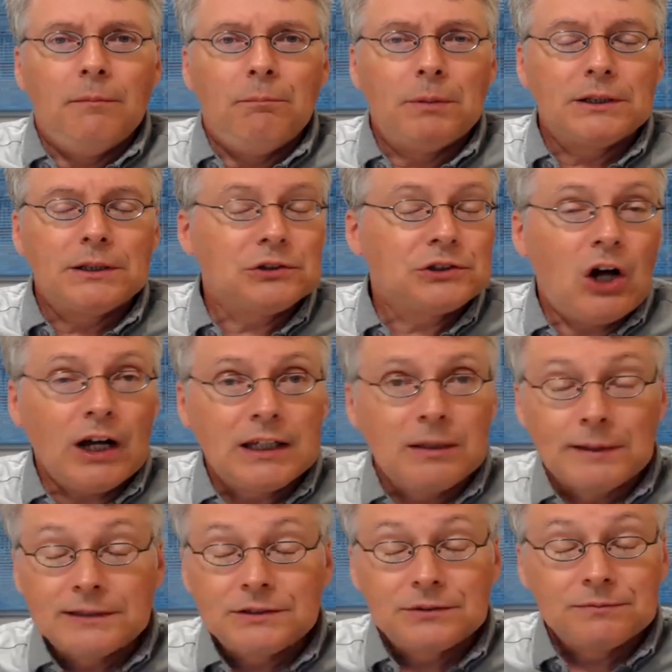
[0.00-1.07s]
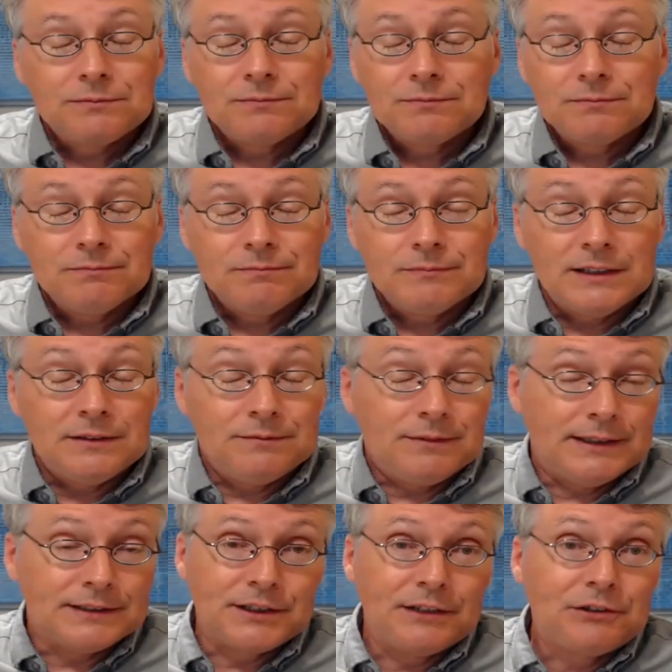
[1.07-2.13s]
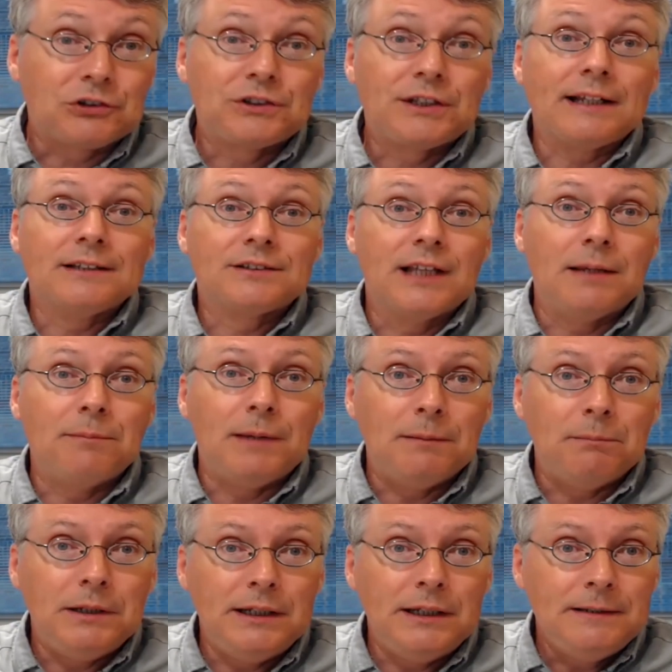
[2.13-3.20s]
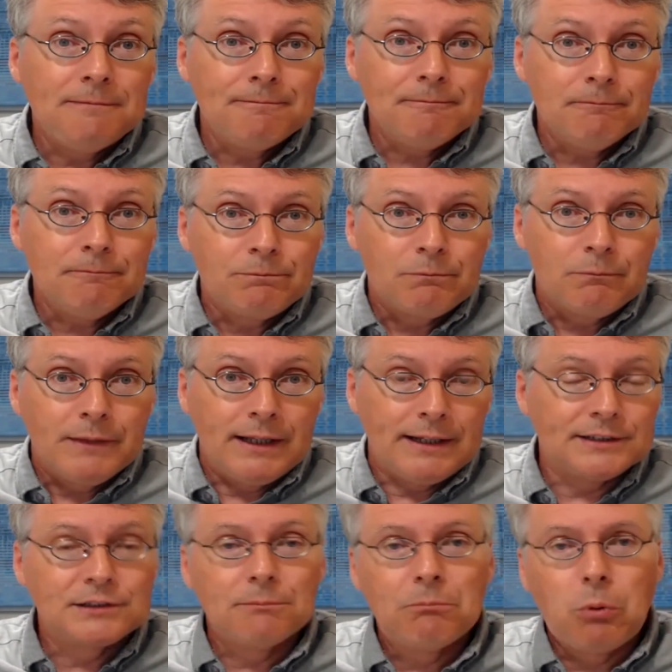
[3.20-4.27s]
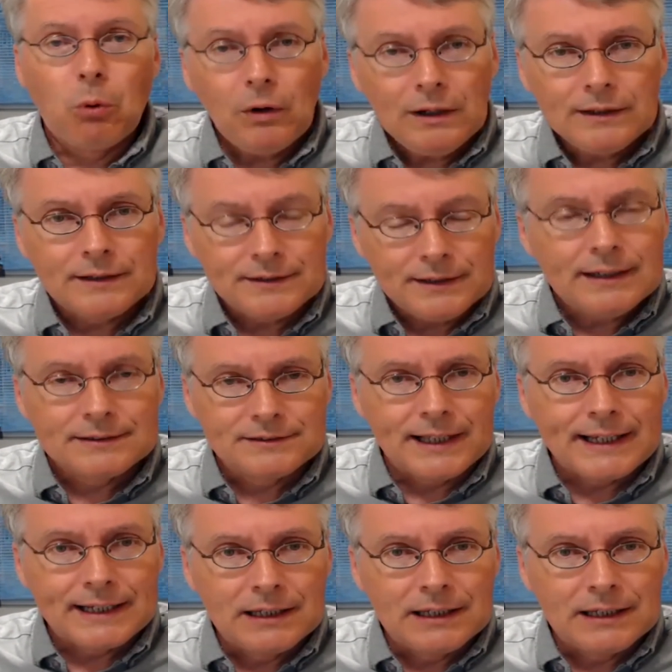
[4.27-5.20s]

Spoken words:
But those documents, as interesting as they may be, and as important as they